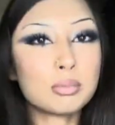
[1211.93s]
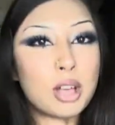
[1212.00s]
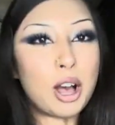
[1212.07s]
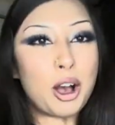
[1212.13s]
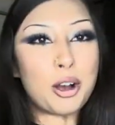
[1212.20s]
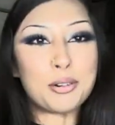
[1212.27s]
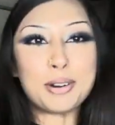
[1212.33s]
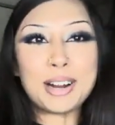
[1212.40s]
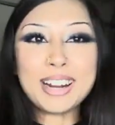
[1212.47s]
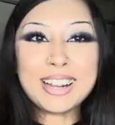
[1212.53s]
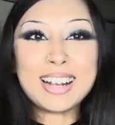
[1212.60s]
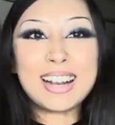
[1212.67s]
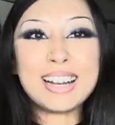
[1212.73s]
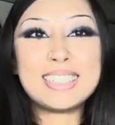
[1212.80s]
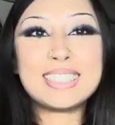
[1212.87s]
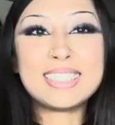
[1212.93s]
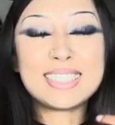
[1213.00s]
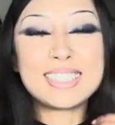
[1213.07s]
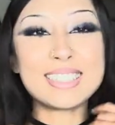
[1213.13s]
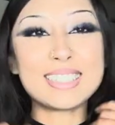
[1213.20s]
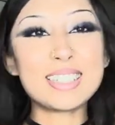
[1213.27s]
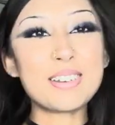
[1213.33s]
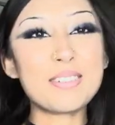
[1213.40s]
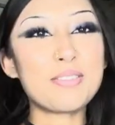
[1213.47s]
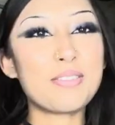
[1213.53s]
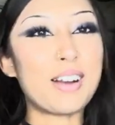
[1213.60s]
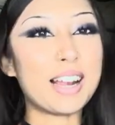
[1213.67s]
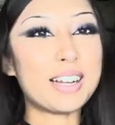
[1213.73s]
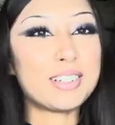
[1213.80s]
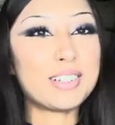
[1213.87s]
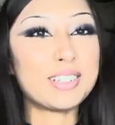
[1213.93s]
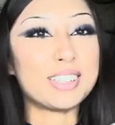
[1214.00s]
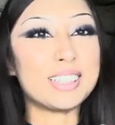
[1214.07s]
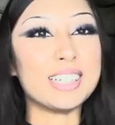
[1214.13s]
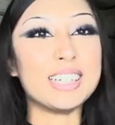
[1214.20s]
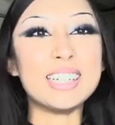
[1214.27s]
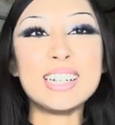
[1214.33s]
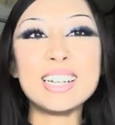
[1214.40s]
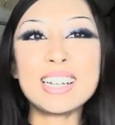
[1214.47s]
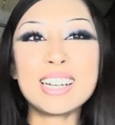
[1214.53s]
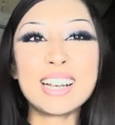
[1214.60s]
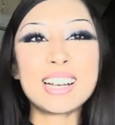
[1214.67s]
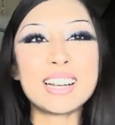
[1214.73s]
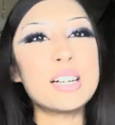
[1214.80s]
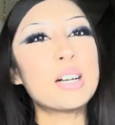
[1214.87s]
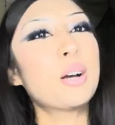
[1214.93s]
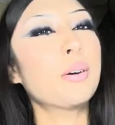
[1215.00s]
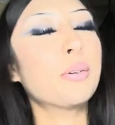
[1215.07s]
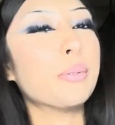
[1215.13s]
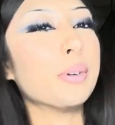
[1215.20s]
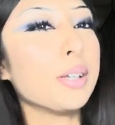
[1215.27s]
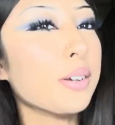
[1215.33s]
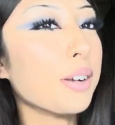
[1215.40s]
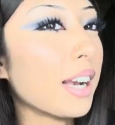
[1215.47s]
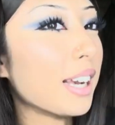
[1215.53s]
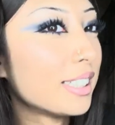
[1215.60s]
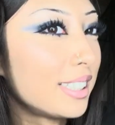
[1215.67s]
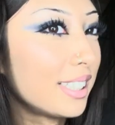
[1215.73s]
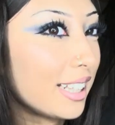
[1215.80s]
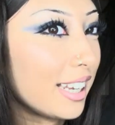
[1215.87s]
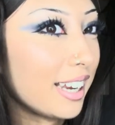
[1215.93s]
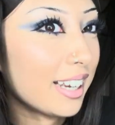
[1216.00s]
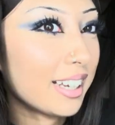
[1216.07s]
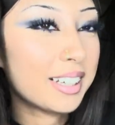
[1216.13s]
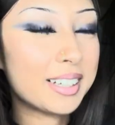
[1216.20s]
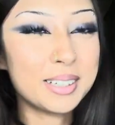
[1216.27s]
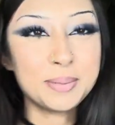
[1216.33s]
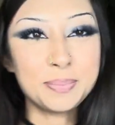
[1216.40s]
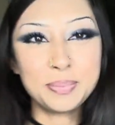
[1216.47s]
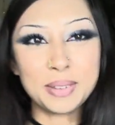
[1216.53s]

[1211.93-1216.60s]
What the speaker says: All right guys, this is the final look. What do you guys think?